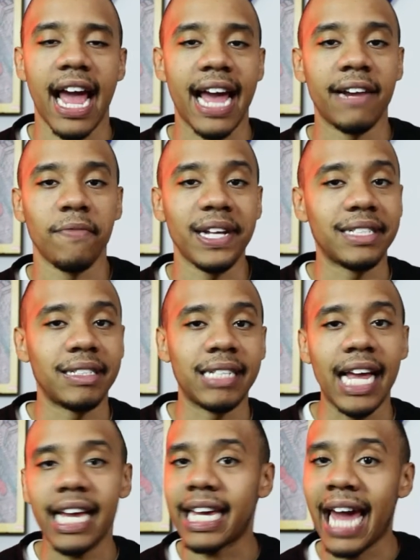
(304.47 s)
And we
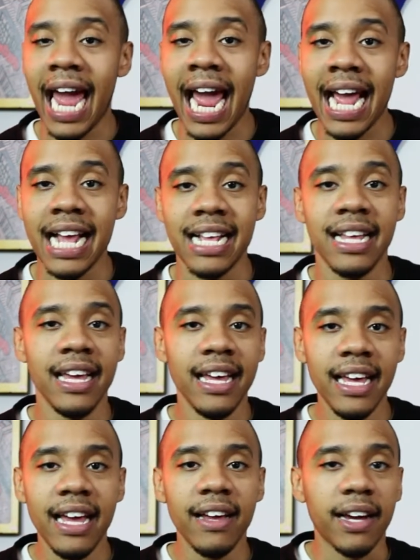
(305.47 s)
see Kate
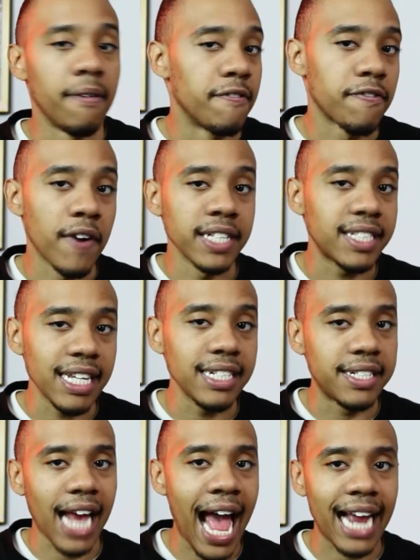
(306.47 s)
confronting
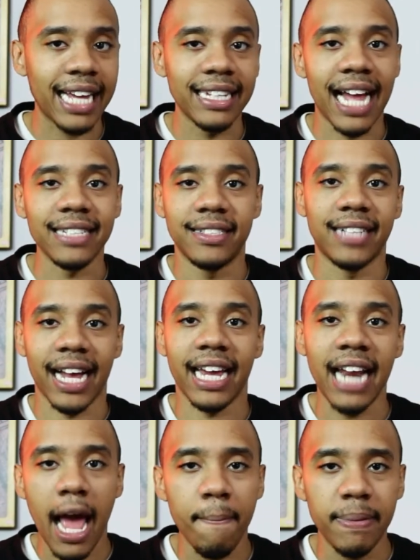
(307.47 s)
Jack in that
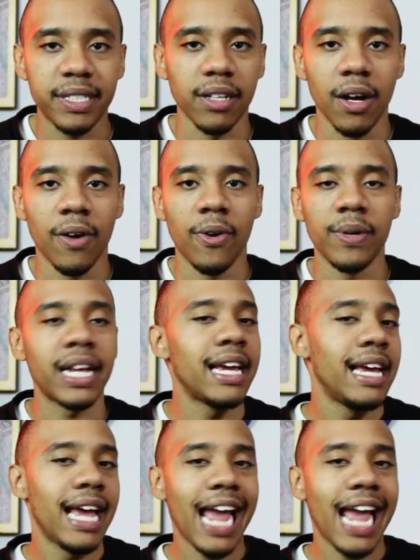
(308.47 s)
second episode,